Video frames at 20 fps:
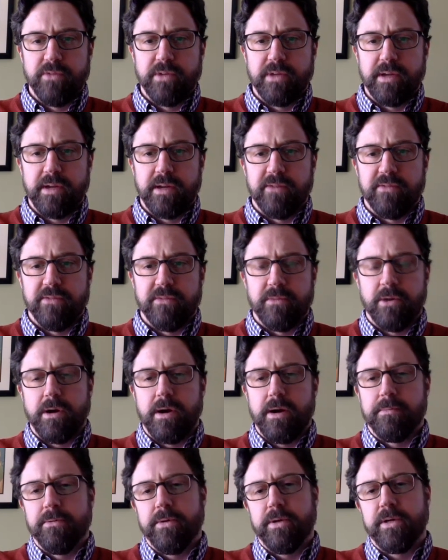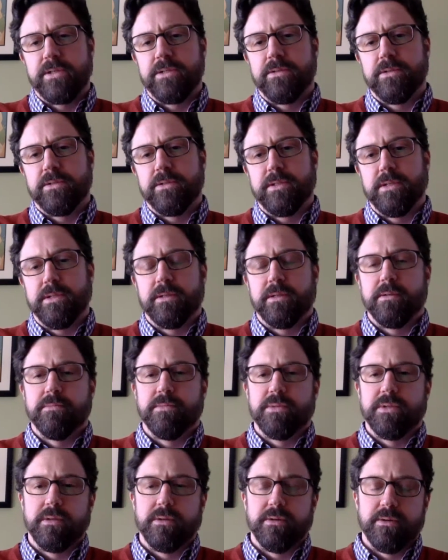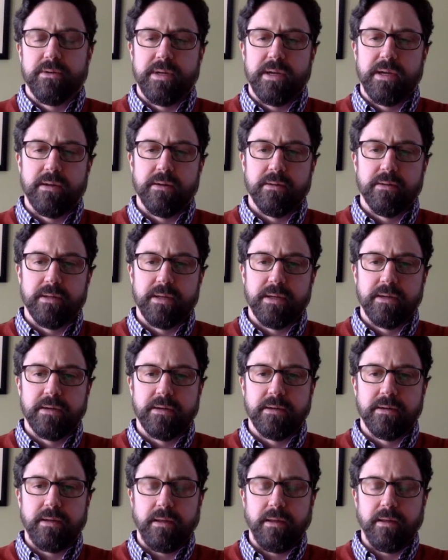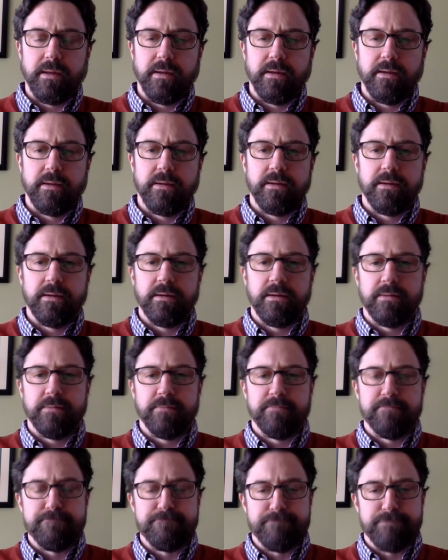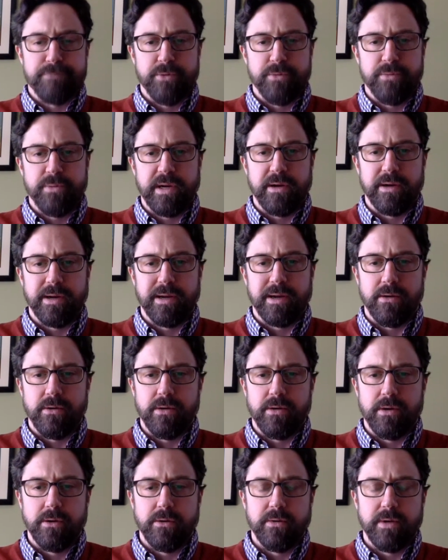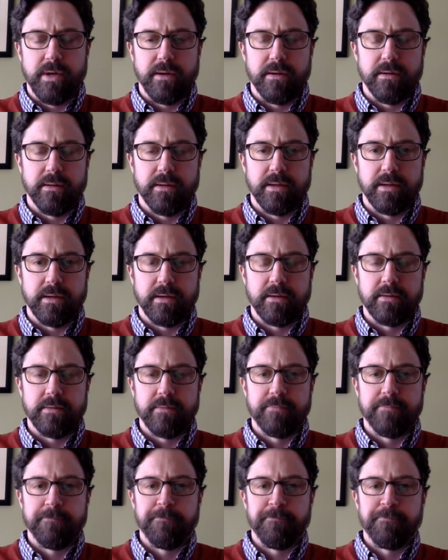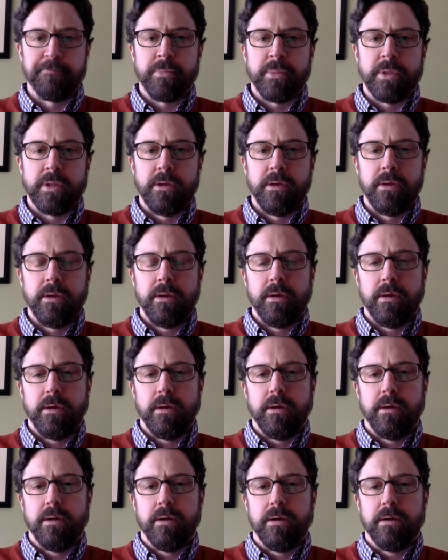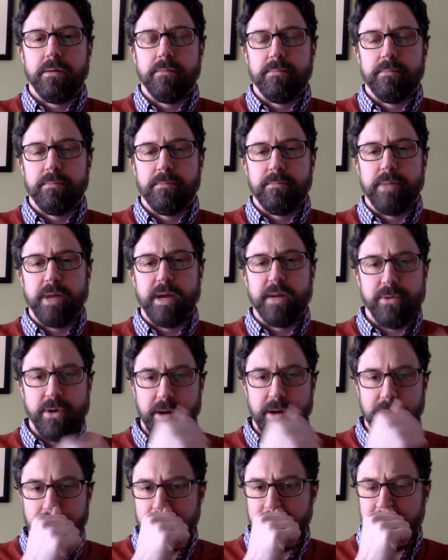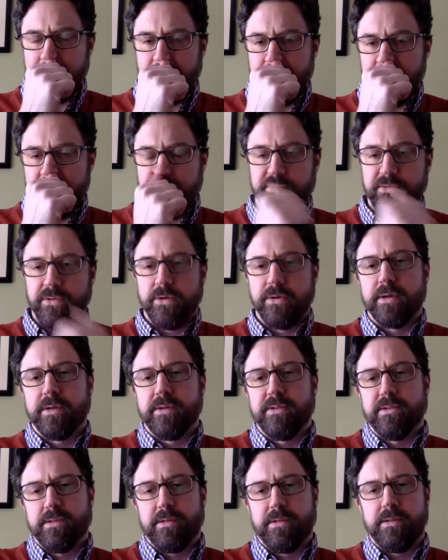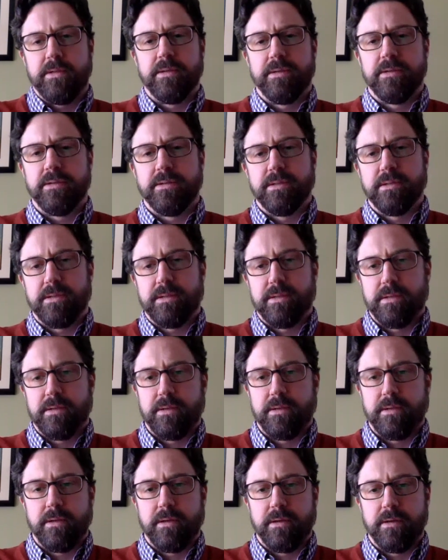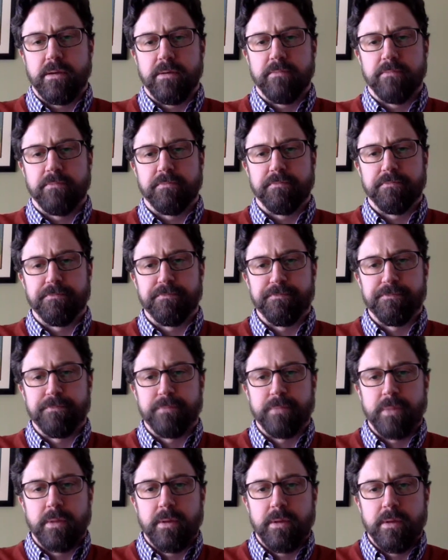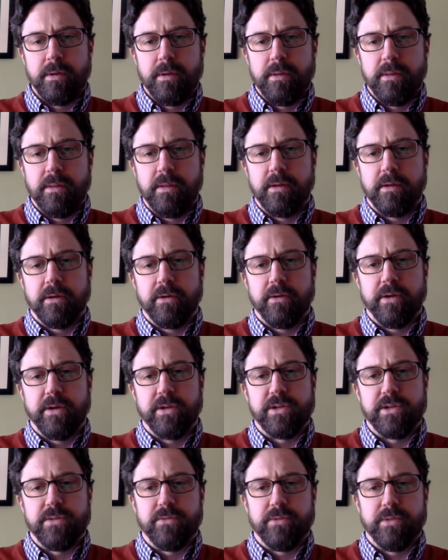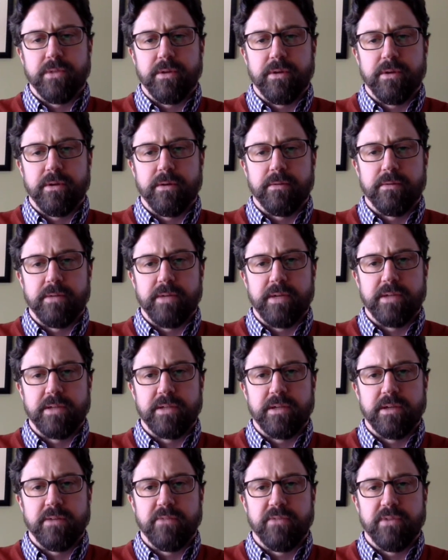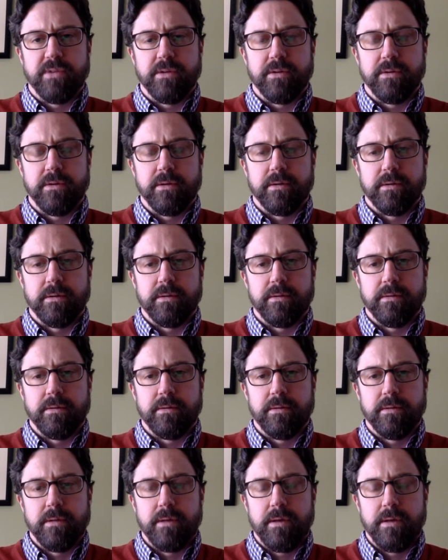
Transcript: moving data from our operational systems into our data lake, and preparing our new data lake. My primary area of focus is the integration with our testing vendor,